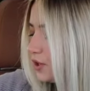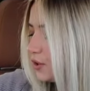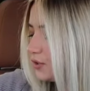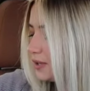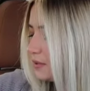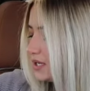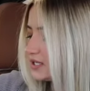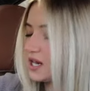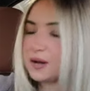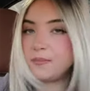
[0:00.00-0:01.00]
The only
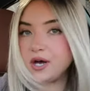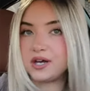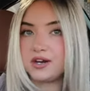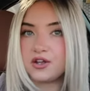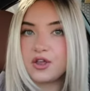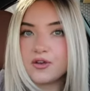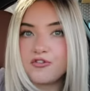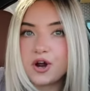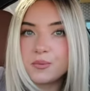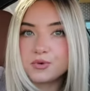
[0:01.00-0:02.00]
place that I bought anything
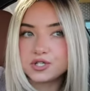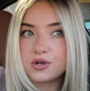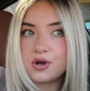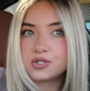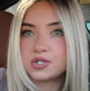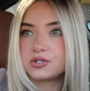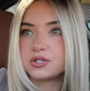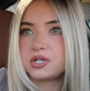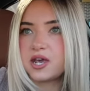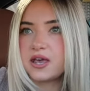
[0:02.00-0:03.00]
from was Altar'd
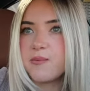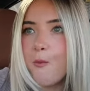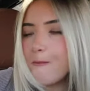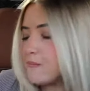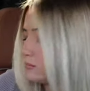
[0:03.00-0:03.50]
State.